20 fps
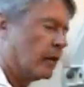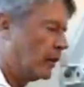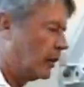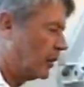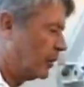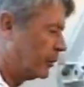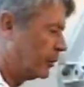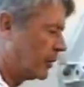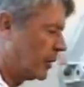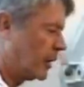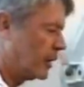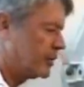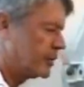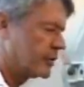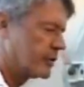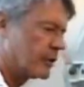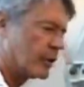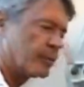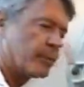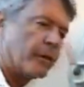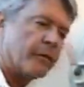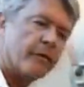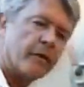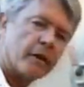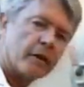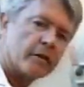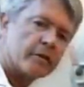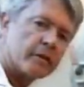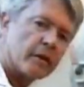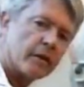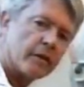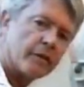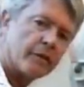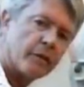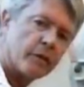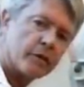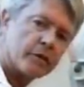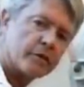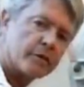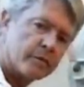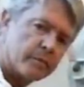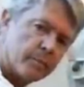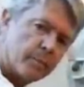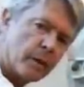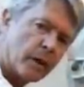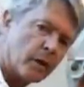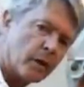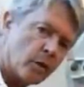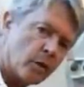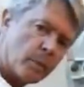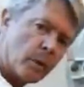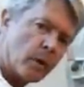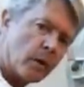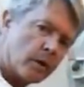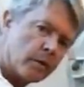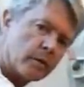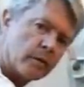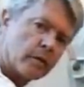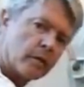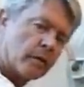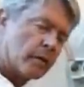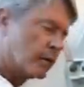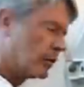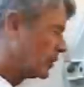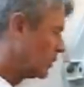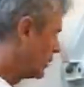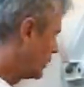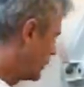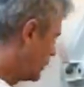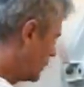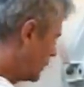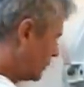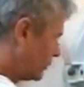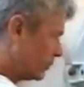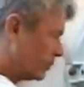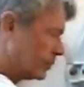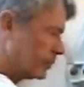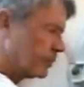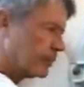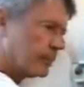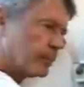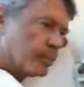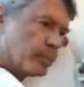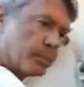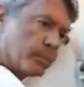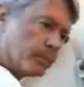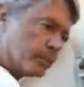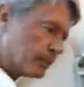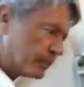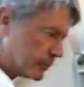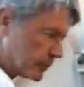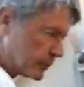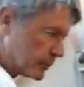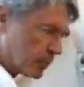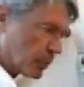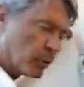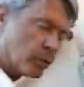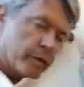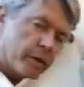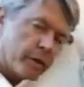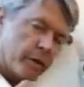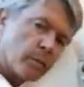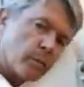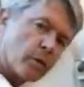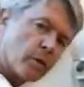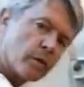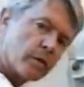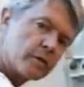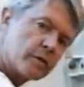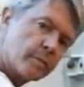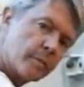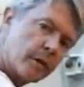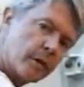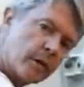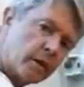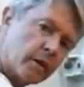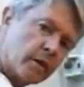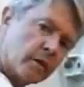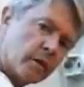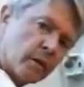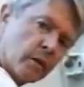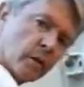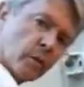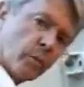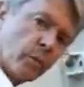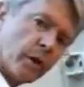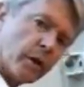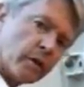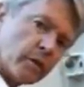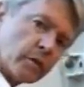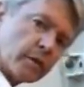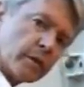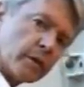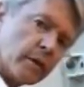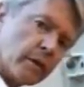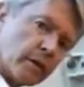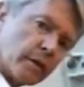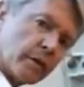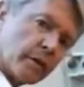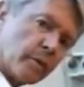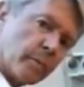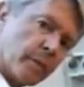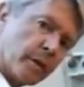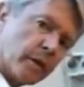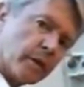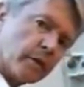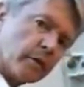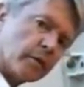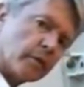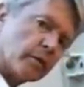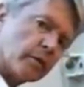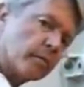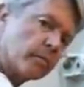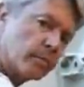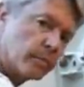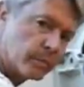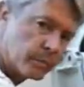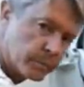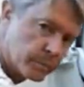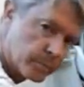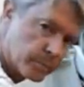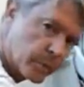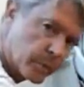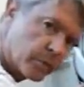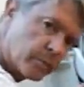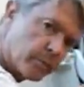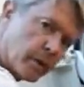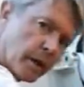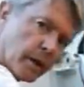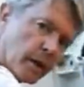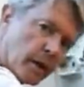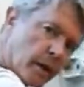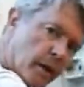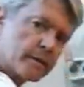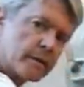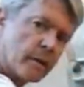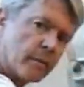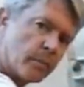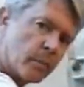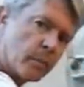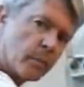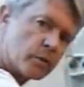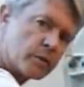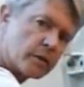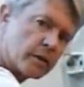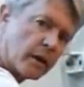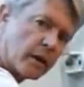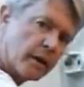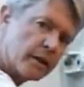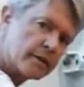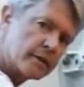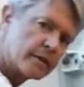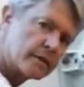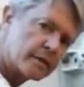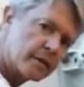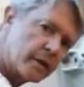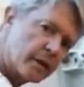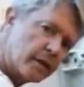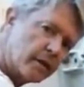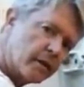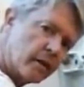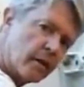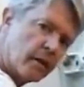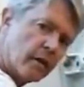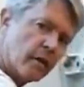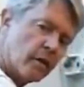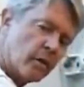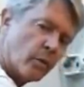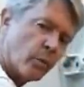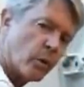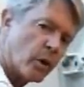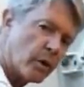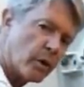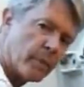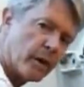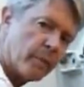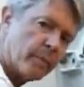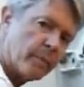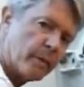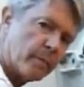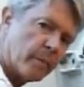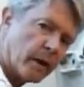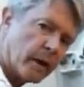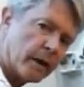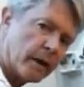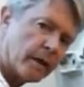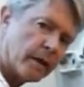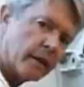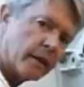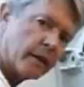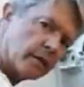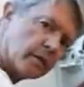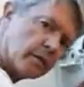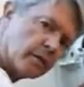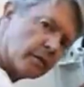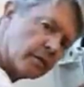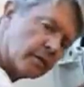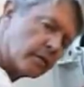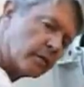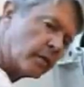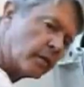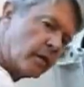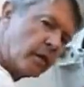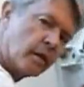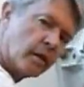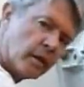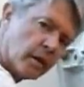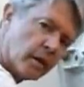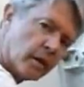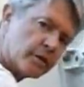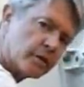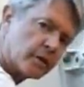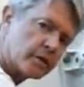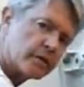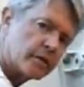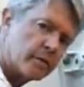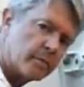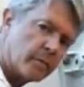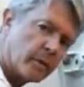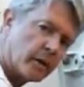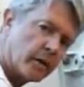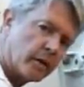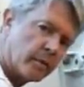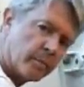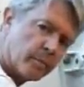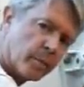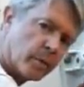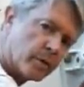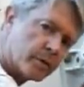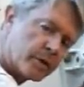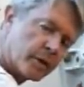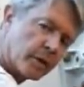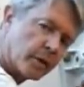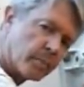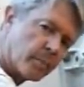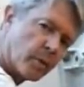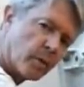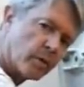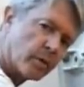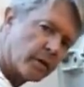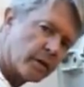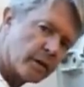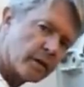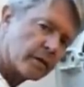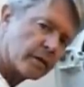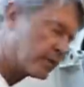I just stuck my fingers on the first bellow part, pulled it towards me, wiggled it a little bit, put my eyes on both sides to see where it might be binding, adjusted my pushing or pulling